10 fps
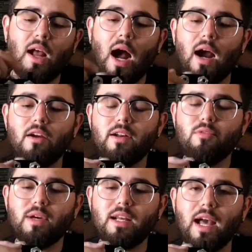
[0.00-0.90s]
I already
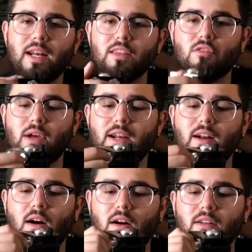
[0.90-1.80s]
went ahead and
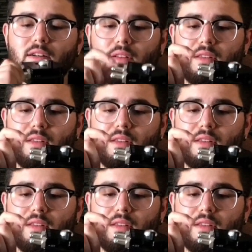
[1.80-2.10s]
threaded on